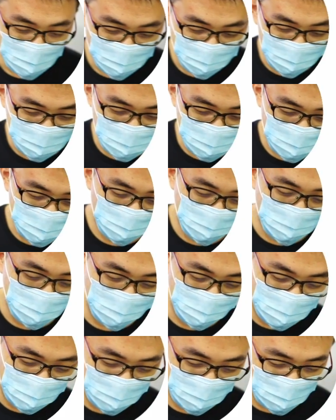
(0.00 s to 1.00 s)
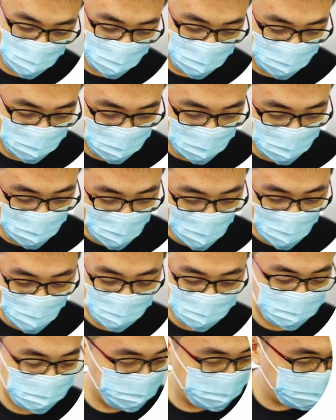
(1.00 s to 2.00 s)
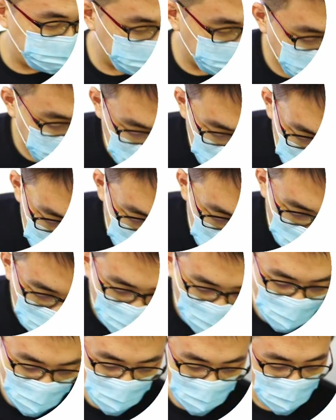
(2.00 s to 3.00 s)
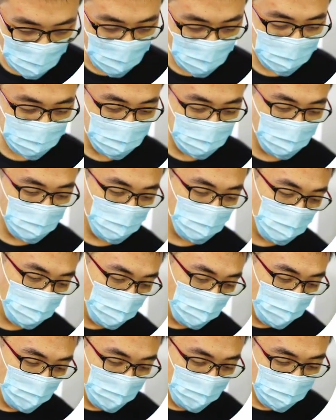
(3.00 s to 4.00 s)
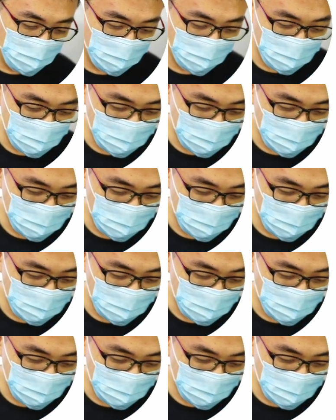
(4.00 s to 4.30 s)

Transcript: is assumed to be a constant r. The furthest